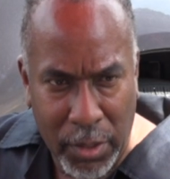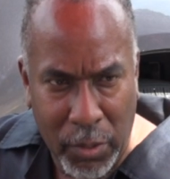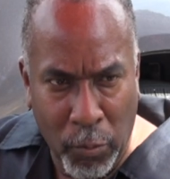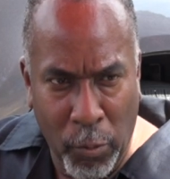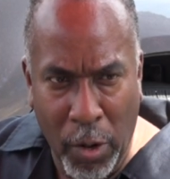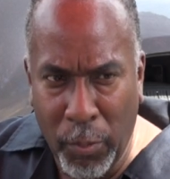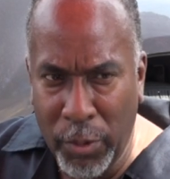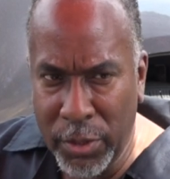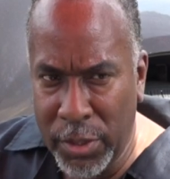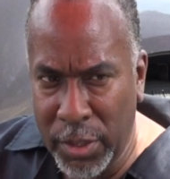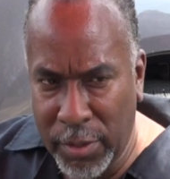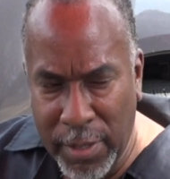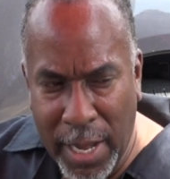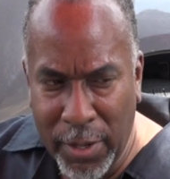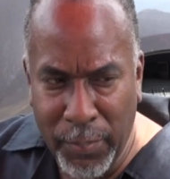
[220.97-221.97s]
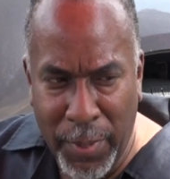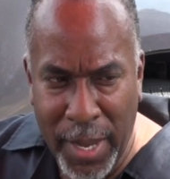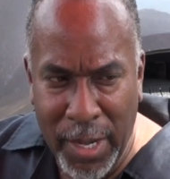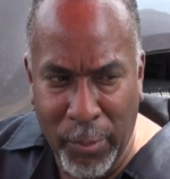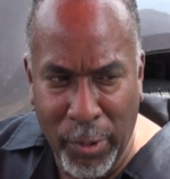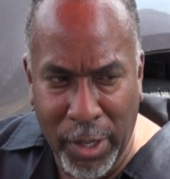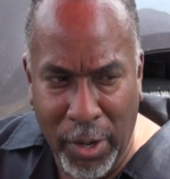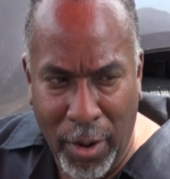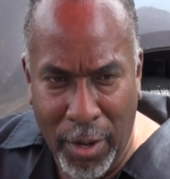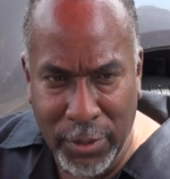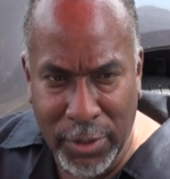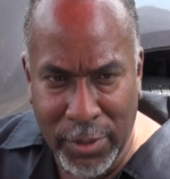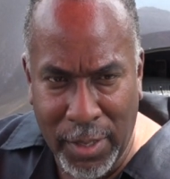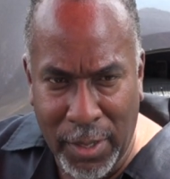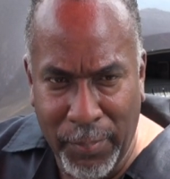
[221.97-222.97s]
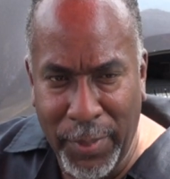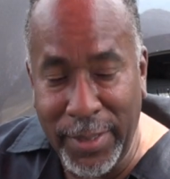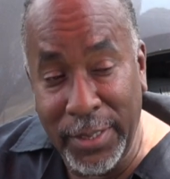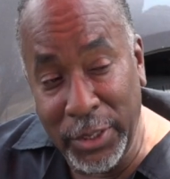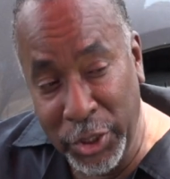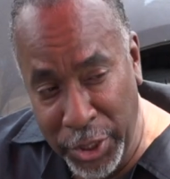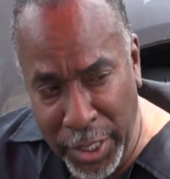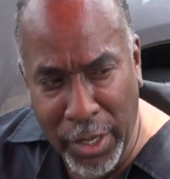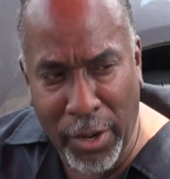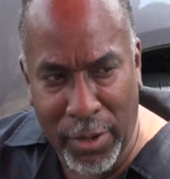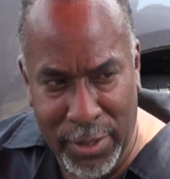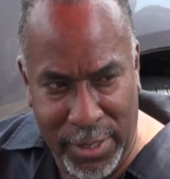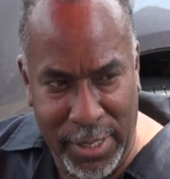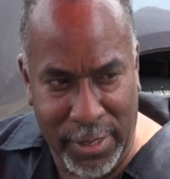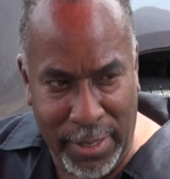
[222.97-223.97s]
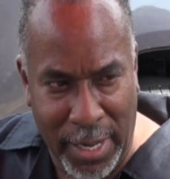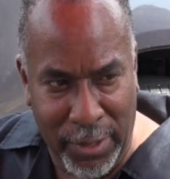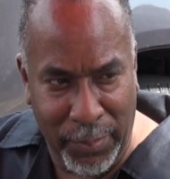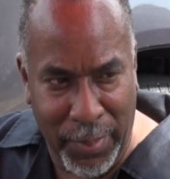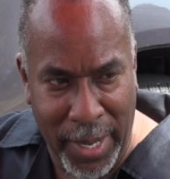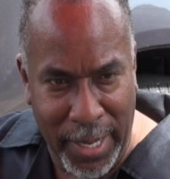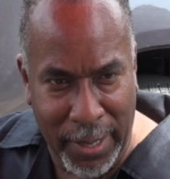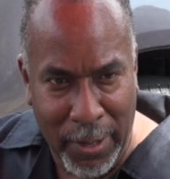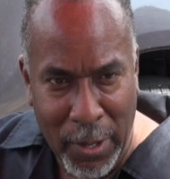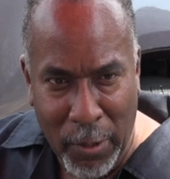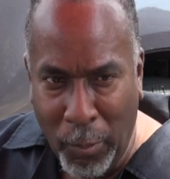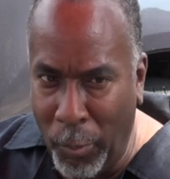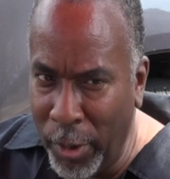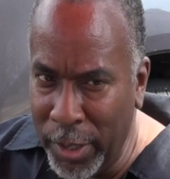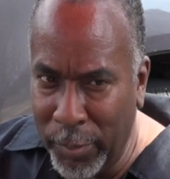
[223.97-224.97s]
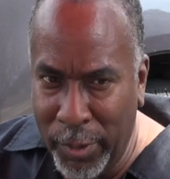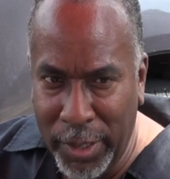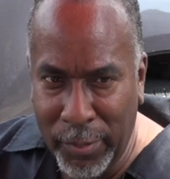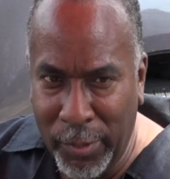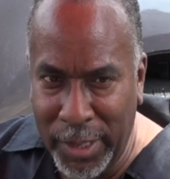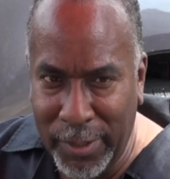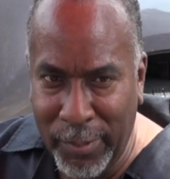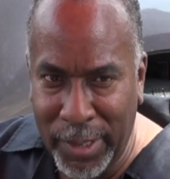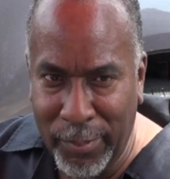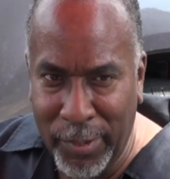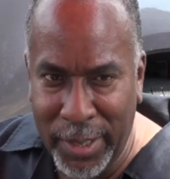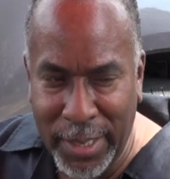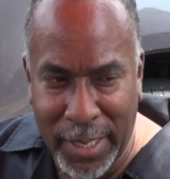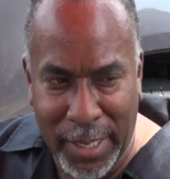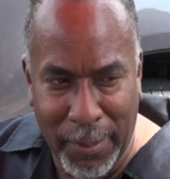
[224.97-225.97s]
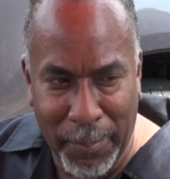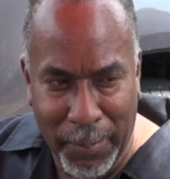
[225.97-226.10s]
What was this loud bang? What caused this loud bang? Did she cause this loud bang? Where did that come?